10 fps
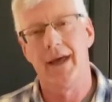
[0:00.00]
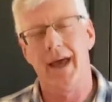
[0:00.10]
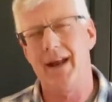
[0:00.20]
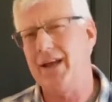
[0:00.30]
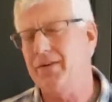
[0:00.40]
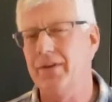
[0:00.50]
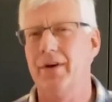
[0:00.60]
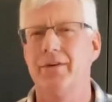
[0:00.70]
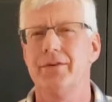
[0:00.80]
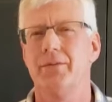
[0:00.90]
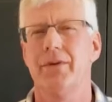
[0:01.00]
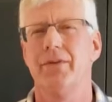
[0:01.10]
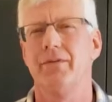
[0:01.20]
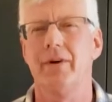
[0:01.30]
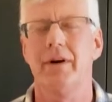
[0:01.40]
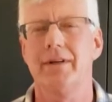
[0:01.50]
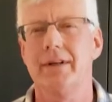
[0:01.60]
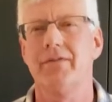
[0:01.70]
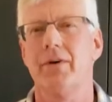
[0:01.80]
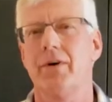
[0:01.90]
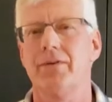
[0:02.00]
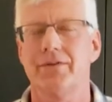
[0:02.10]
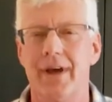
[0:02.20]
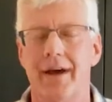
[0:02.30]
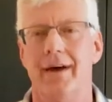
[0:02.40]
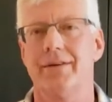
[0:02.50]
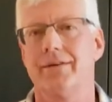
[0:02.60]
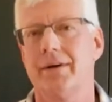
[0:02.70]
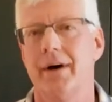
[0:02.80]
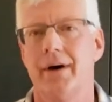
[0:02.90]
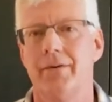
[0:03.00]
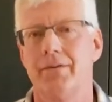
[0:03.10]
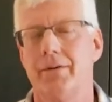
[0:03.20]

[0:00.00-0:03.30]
and even those with the very difficult task of